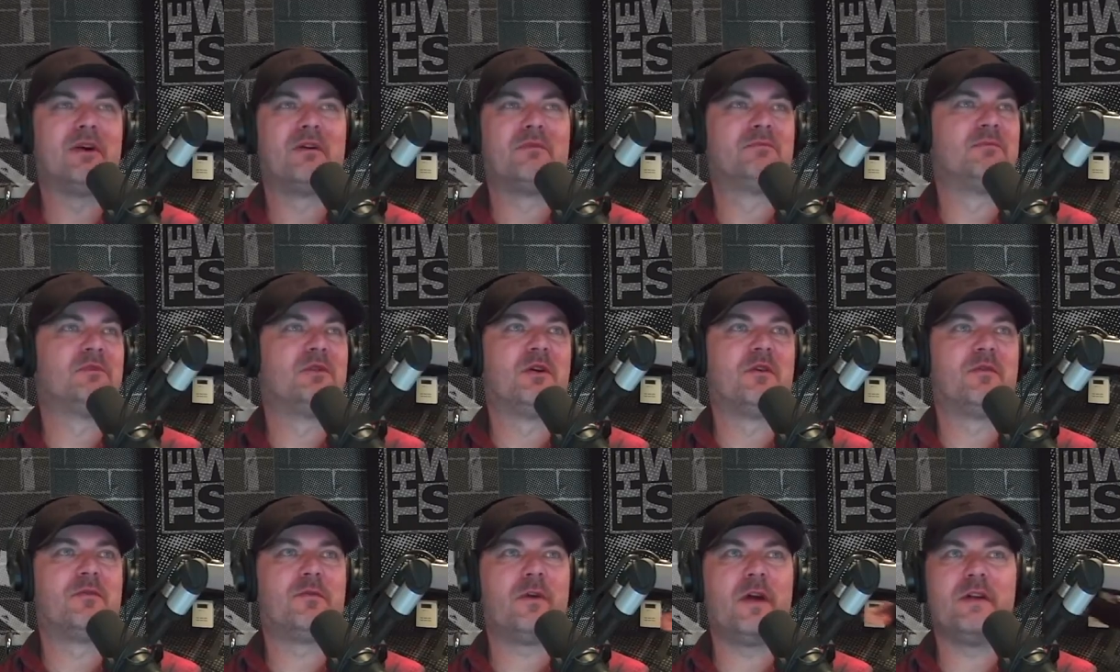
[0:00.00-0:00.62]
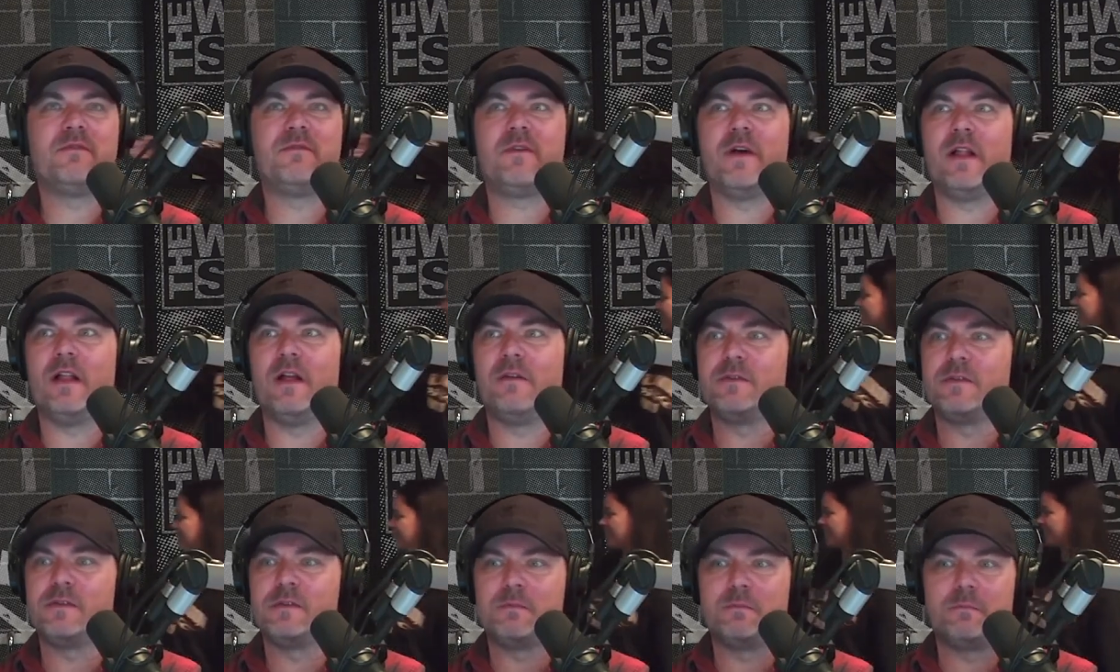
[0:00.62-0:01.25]
your friend fell
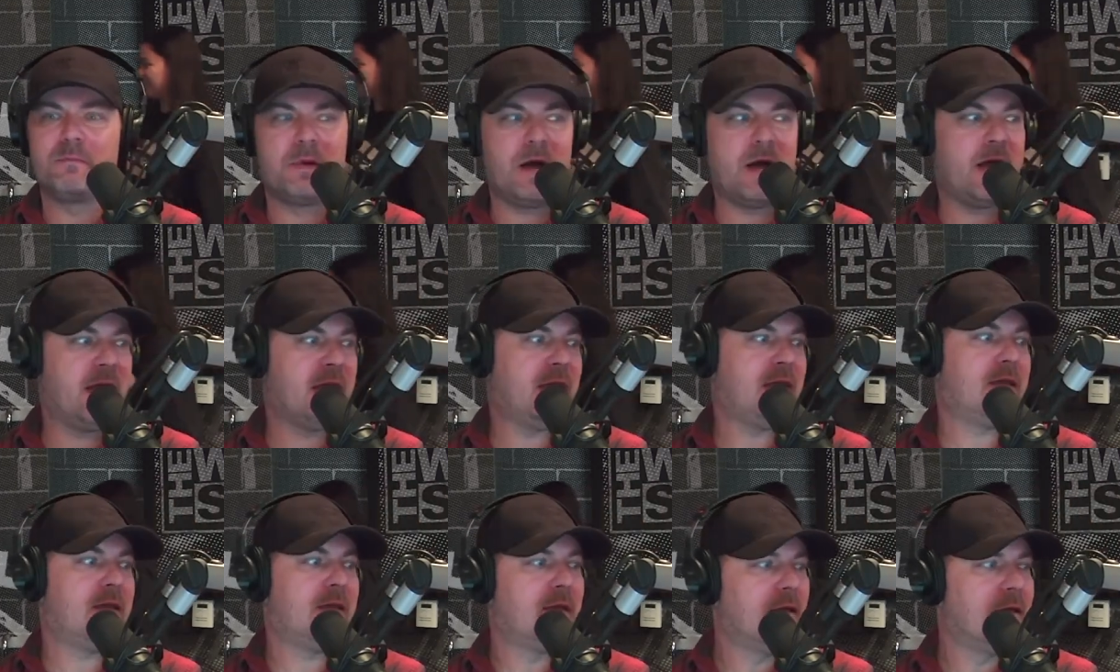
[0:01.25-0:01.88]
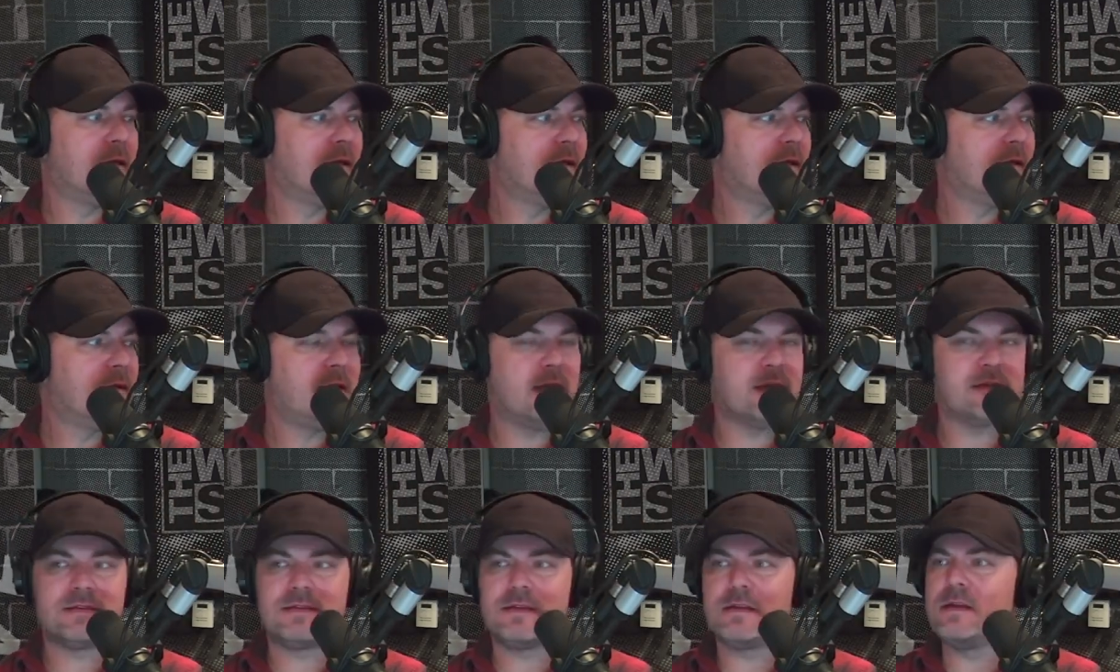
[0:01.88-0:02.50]
off his bike. Yeah.
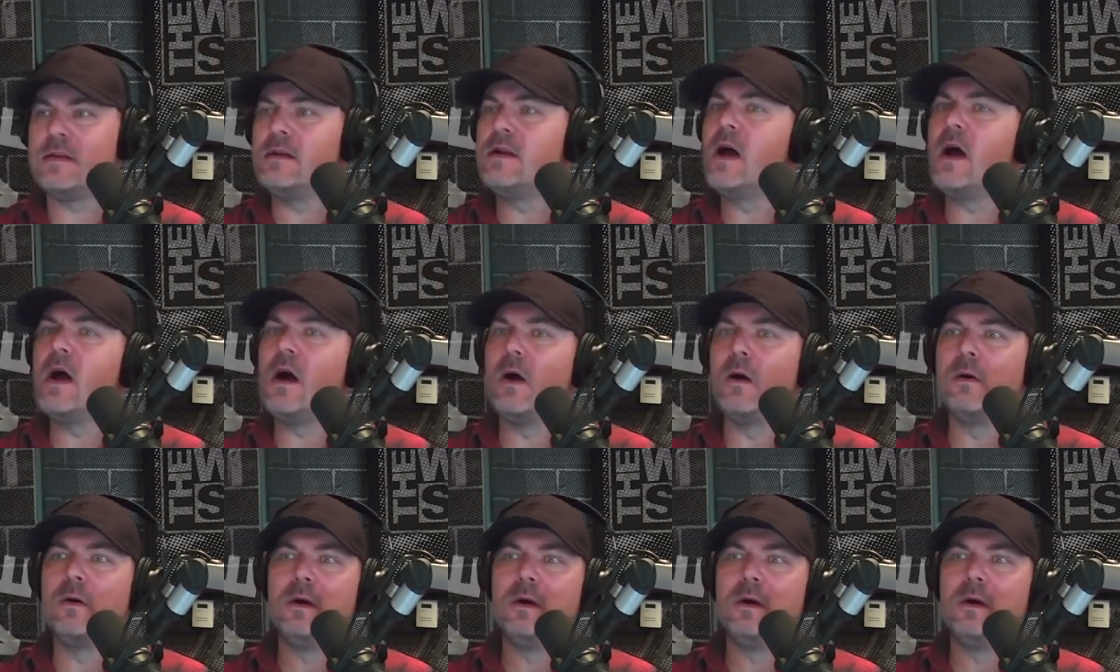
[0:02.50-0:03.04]
Next thing you know.